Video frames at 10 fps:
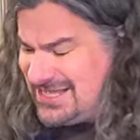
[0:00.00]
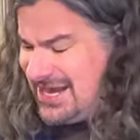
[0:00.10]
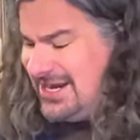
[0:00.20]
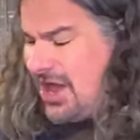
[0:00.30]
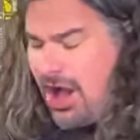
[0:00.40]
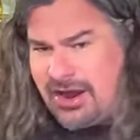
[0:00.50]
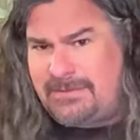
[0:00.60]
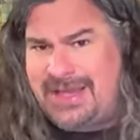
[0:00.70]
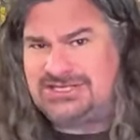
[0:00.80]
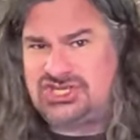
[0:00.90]
it
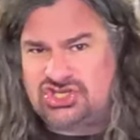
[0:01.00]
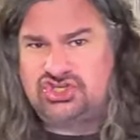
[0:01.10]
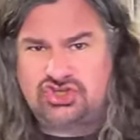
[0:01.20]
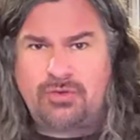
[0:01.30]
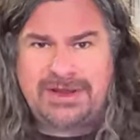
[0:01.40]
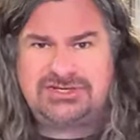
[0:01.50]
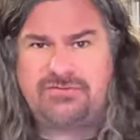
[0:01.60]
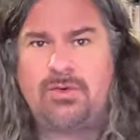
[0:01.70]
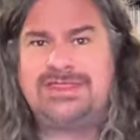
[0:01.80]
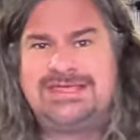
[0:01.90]
automates so much
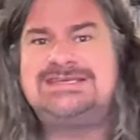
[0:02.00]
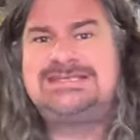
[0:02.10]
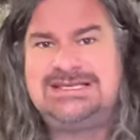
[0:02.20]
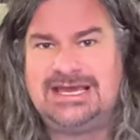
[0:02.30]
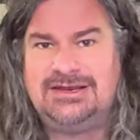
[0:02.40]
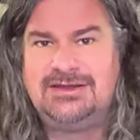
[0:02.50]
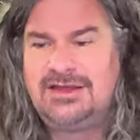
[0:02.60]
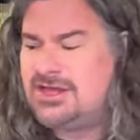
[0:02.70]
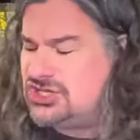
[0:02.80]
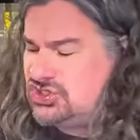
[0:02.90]
of what this did.
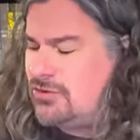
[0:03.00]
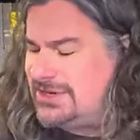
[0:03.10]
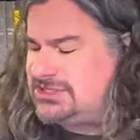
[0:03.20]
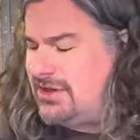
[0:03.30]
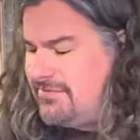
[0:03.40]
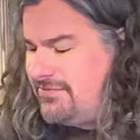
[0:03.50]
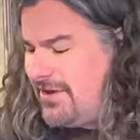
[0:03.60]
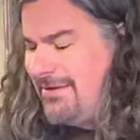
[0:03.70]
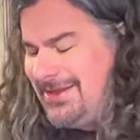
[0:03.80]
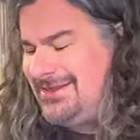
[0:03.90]
So much of,
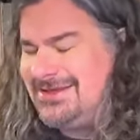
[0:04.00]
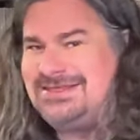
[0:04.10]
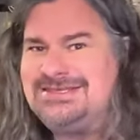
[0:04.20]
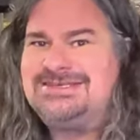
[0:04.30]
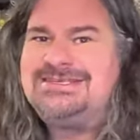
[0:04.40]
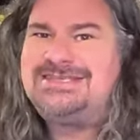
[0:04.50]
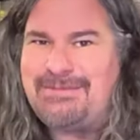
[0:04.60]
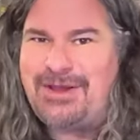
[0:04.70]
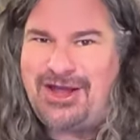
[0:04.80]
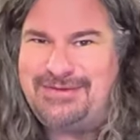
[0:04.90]
I mean, this is
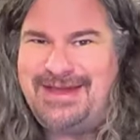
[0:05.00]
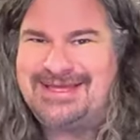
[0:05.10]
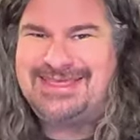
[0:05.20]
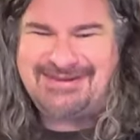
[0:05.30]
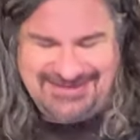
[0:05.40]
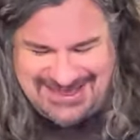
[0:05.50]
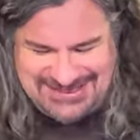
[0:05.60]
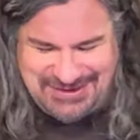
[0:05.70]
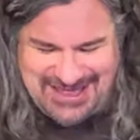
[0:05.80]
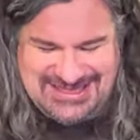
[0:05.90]
semi-automatic. Think of it
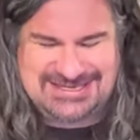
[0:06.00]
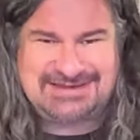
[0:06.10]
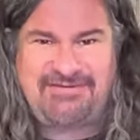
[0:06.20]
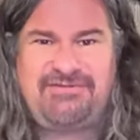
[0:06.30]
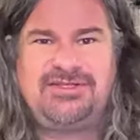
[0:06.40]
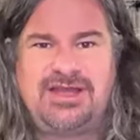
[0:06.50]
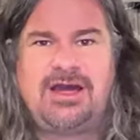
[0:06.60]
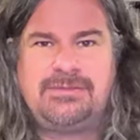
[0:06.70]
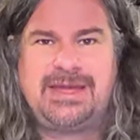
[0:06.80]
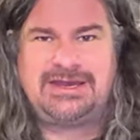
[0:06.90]
this way. This is a fully
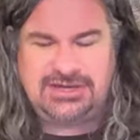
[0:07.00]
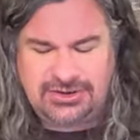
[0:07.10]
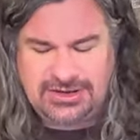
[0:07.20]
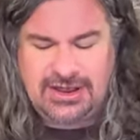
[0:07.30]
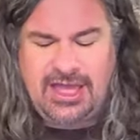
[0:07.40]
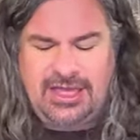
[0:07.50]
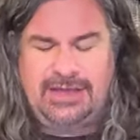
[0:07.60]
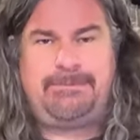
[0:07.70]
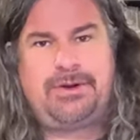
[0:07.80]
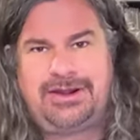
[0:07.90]
automated unit.
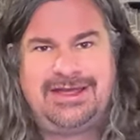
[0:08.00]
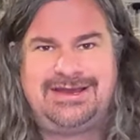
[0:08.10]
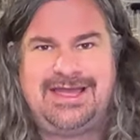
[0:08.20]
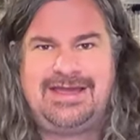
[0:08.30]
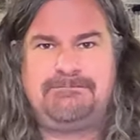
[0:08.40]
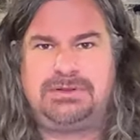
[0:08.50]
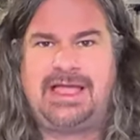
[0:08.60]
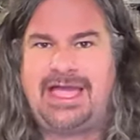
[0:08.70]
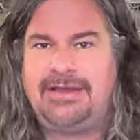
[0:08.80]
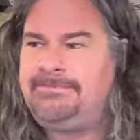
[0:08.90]
You put it in, you hit
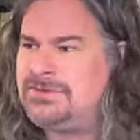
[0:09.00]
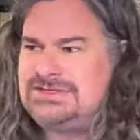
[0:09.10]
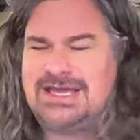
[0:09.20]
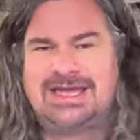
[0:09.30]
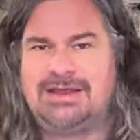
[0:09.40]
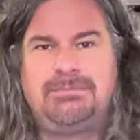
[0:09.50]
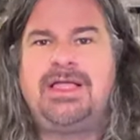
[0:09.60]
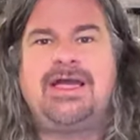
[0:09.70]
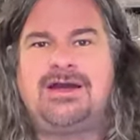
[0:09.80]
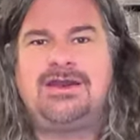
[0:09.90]
play. It's like hitting
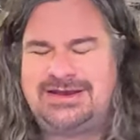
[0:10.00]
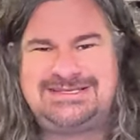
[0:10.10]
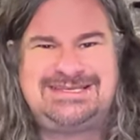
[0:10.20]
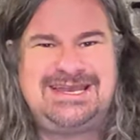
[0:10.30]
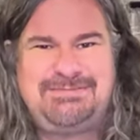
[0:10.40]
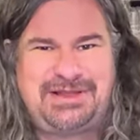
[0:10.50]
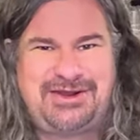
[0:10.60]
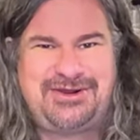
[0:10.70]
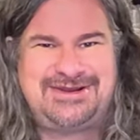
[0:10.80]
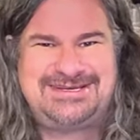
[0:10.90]
play on a CD
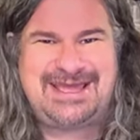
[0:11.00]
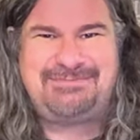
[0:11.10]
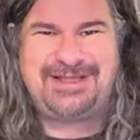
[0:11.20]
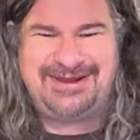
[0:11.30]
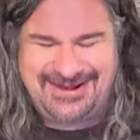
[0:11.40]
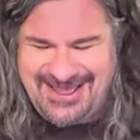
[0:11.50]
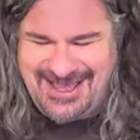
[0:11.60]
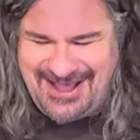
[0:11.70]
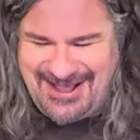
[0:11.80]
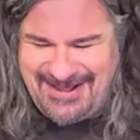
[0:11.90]
player or a tape player.
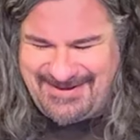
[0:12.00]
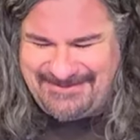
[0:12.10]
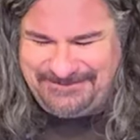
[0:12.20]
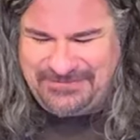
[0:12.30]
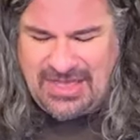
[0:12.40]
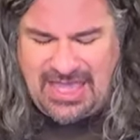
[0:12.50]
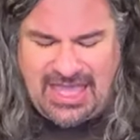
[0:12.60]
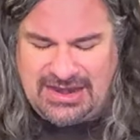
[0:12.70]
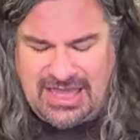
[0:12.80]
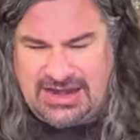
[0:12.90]
Um,
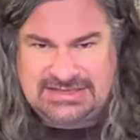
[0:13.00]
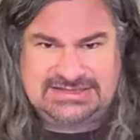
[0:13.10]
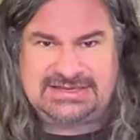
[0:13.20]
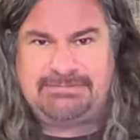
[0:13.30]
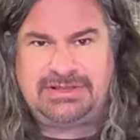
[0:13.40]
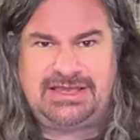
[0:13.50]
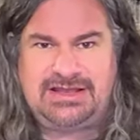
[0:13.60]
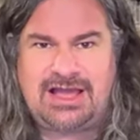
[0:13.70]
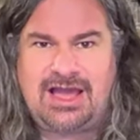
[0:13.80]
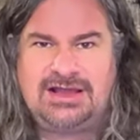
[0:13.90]
and, and it
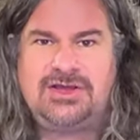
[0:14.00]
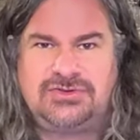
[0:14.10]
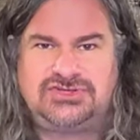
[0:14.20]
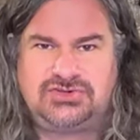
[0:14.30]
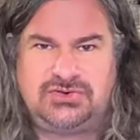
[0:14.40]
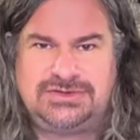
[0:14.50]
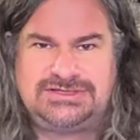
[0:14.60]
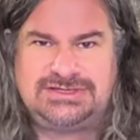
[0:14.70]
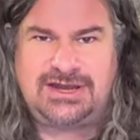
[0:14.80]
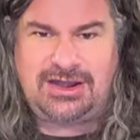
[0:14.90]
simply uh, goes through
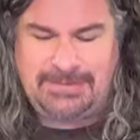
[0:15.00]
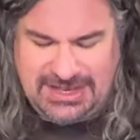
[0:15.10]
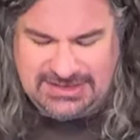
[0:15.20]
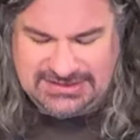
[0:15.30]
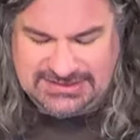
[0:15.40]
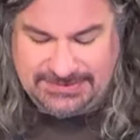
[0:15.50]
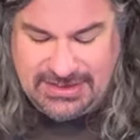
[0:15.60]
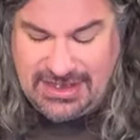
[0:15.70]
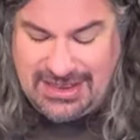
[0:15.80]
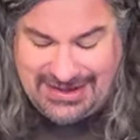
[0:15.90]
its entire mechanism.
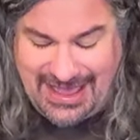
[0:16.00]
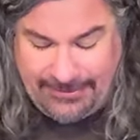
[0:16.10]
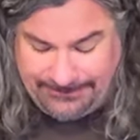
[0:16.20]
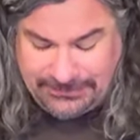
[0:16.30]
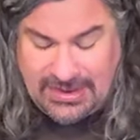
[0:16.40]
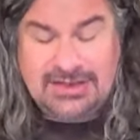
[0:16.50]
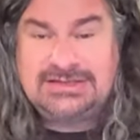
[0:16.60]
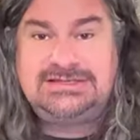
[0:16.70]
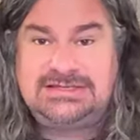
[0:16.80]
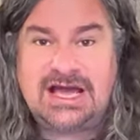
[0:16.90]
Now,
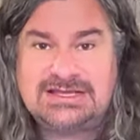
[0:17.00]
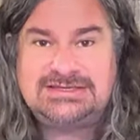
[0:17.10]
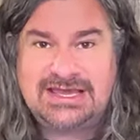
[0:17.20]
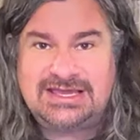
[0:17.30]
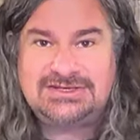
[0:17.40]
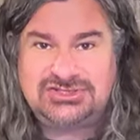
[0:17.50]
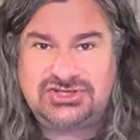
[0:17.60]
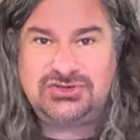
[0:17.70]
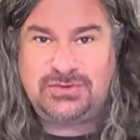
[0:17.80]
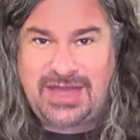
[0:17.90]
does it
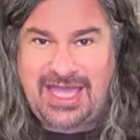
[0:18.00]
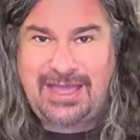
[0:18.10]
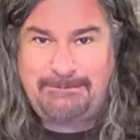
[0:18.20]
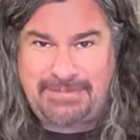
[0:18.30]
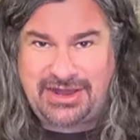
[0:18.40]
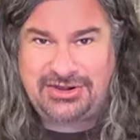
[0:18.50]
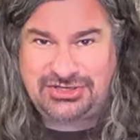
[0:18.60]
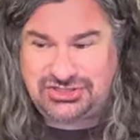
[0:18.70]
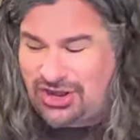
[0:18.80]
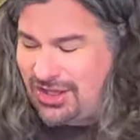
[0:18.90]
do a
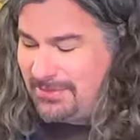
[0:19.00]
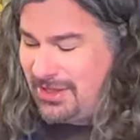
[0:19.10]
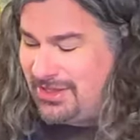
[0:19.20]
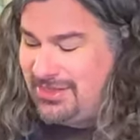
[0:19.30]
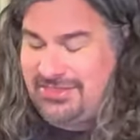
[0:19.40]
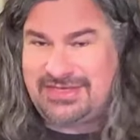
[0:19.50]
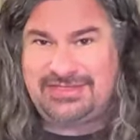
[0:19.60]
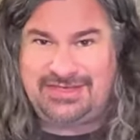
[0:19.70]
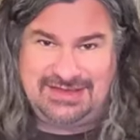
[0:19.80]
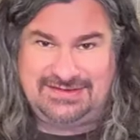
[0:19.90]
better job
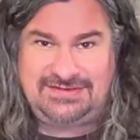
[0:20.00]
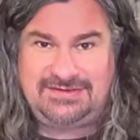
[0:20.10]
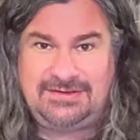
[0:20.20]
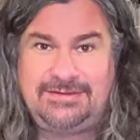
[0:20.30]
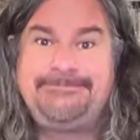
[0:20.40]
than this?